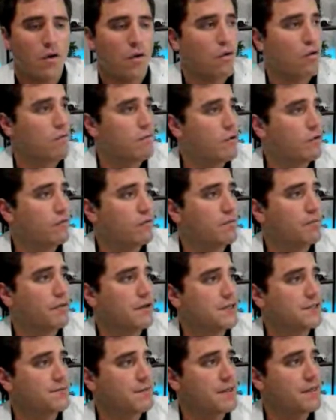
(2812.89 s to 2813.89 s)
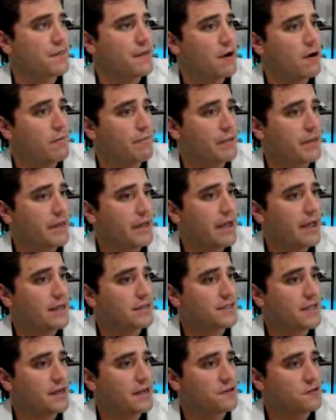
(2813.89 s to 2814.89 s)
hormone replacement therapy,
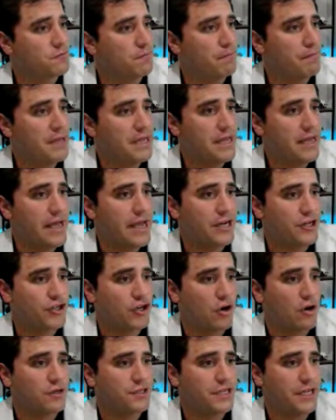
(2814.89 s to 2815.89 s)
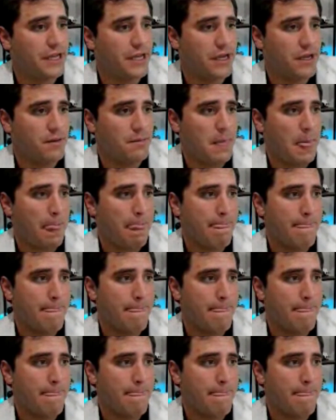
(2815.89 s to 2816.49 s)
guys. That is BHRT.